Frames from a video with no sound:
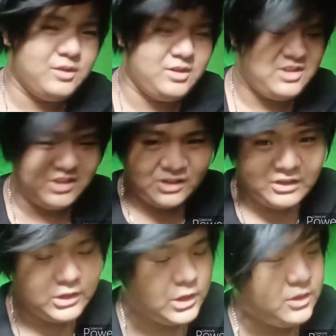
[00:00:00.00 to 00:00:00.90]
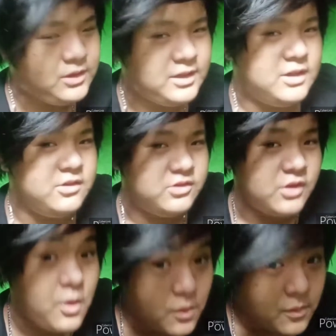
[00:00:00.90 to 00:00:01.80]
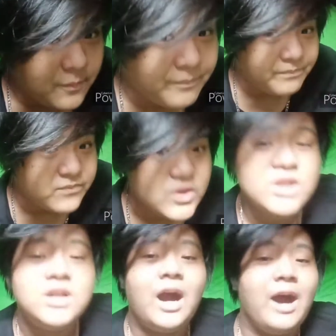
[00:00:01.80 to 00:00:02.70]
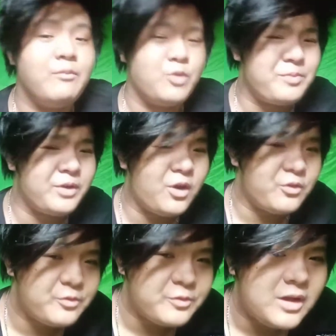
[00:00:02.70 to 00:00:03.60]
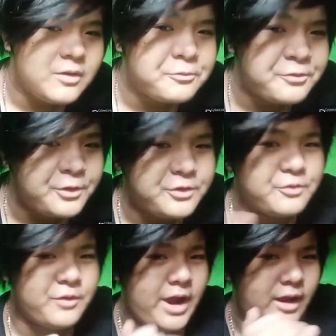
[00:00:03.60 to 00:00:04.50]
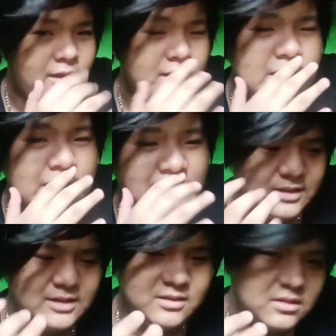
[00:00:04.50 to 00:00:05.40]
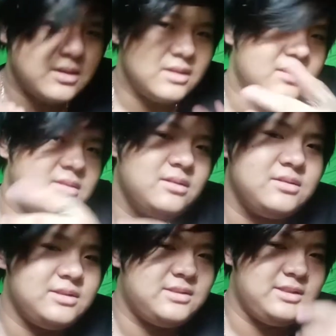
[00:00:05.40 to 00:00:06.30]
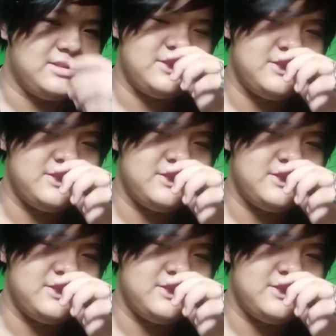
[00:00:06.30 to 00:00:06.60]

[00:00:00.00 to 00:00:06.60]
Which is clearly a joke. I'm ripping off Filthy Frank. You can clearly see it's